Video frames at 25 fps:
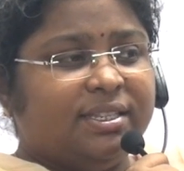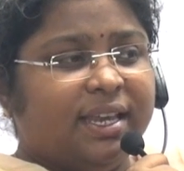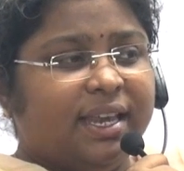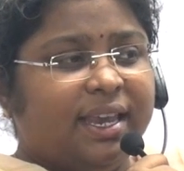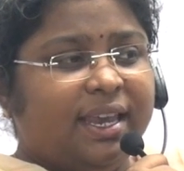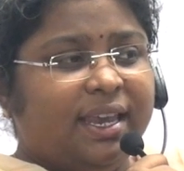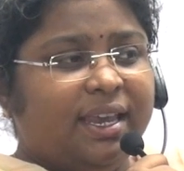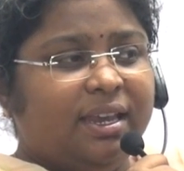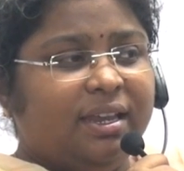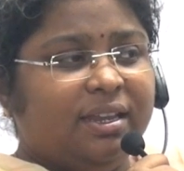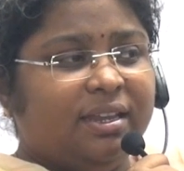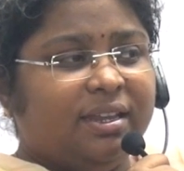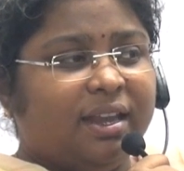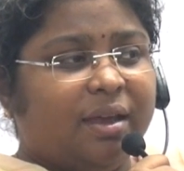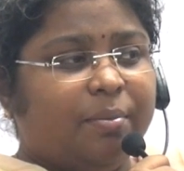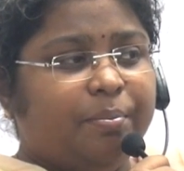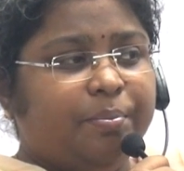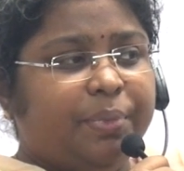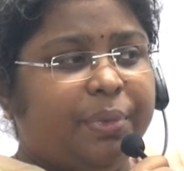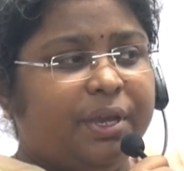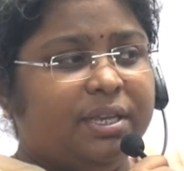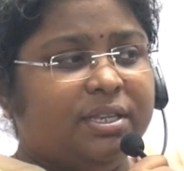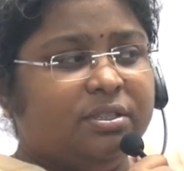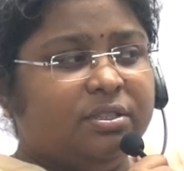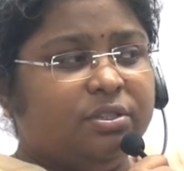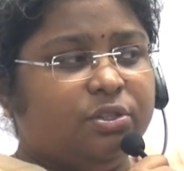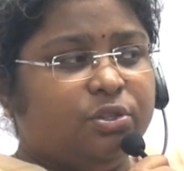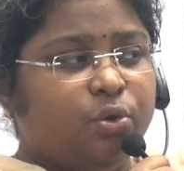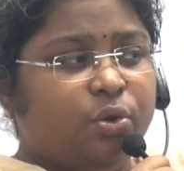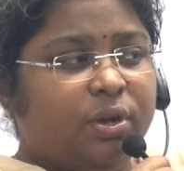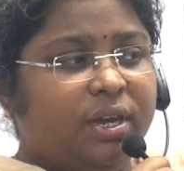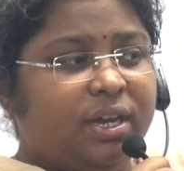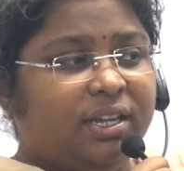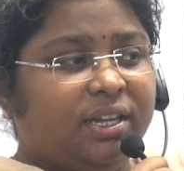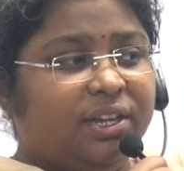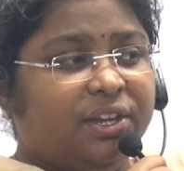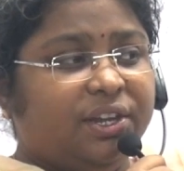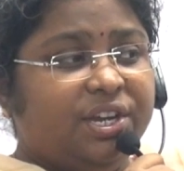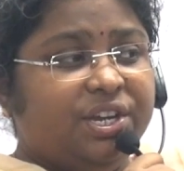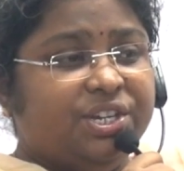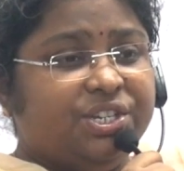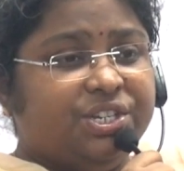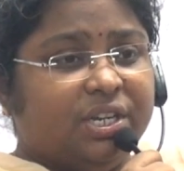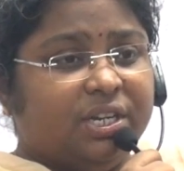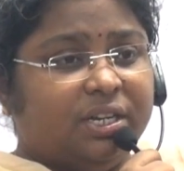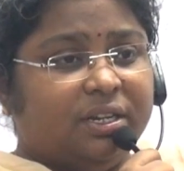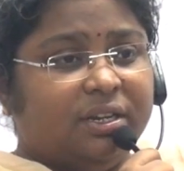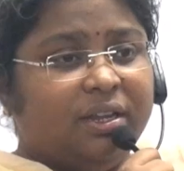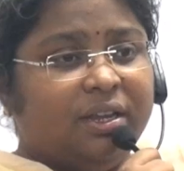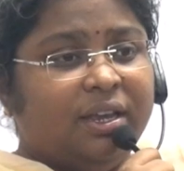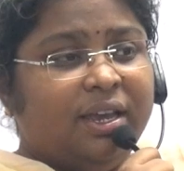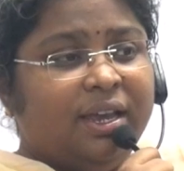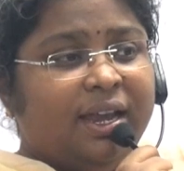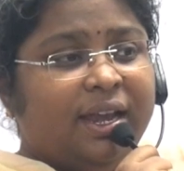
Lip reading: saying Trump is doing treason,